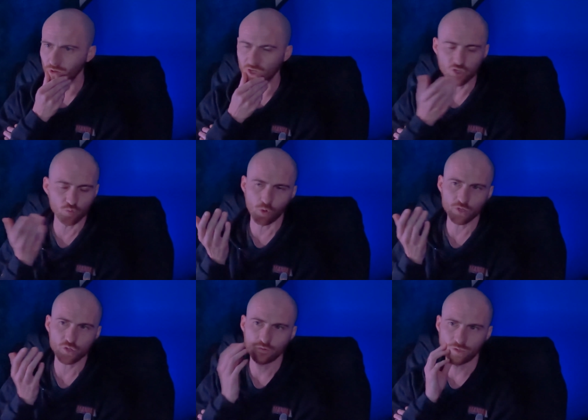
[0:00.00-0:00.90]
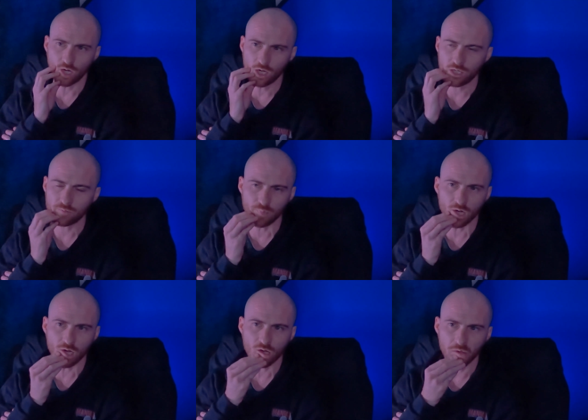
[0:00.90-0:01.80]
He just wants you to die,
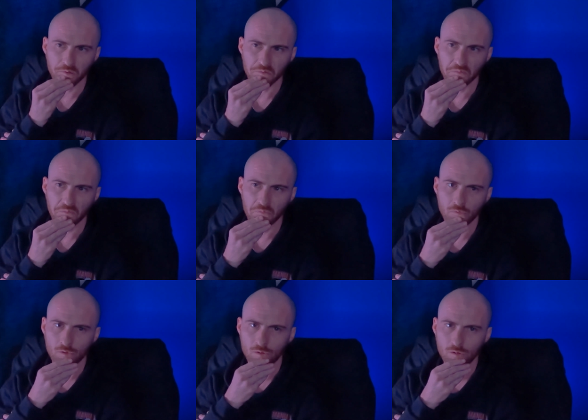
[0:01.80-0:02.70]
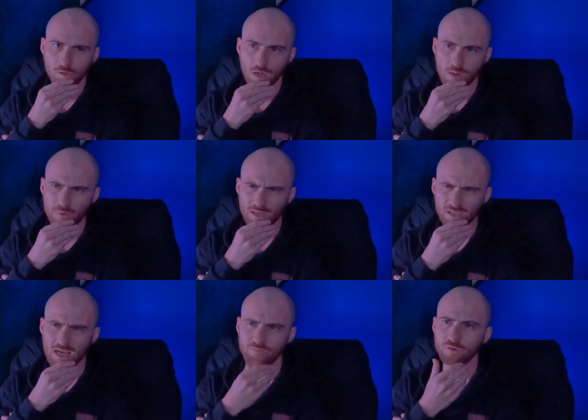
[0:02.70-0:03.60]
but I'd be like,
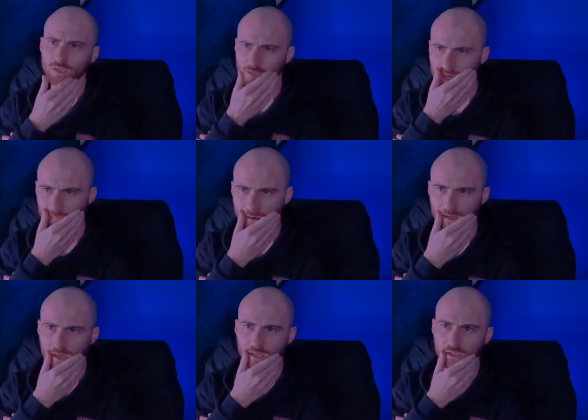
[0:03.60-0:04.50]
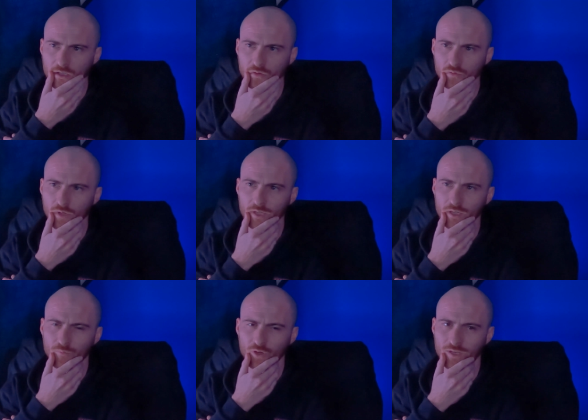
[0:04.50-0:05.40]
nah, fuck that, man. Like, no, like,
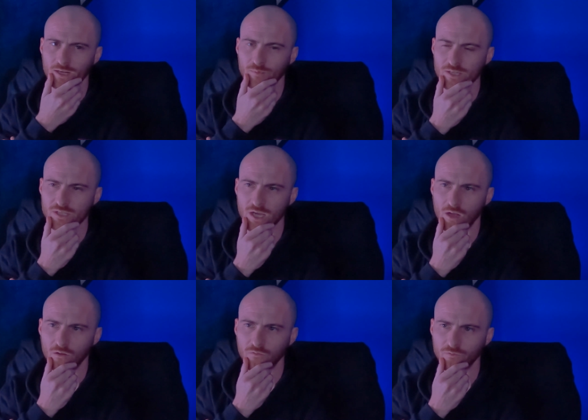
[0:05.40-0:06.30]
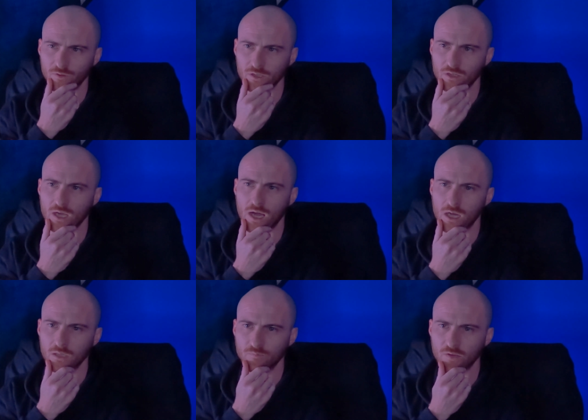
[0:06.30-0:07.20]
I'm not killing myself. Fuck that.
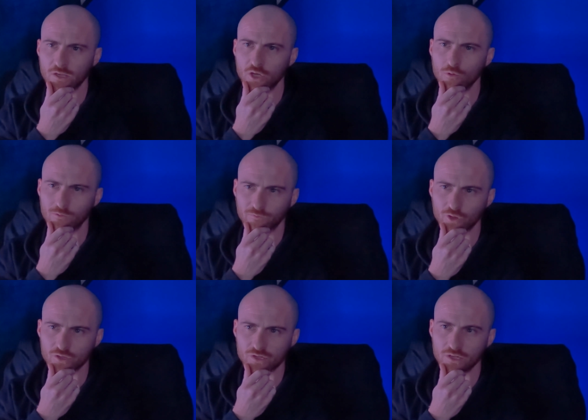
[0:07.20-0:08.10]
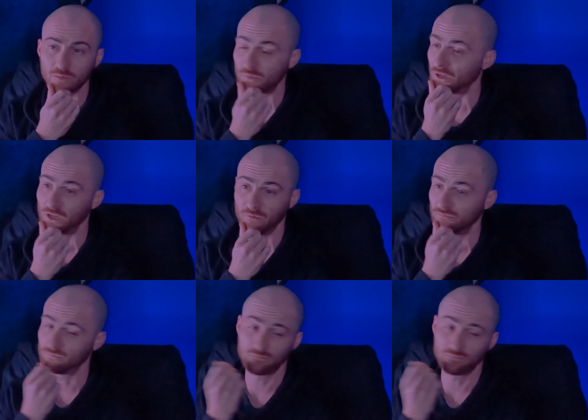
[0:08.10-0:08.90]
I'm taking you out first, innit? But.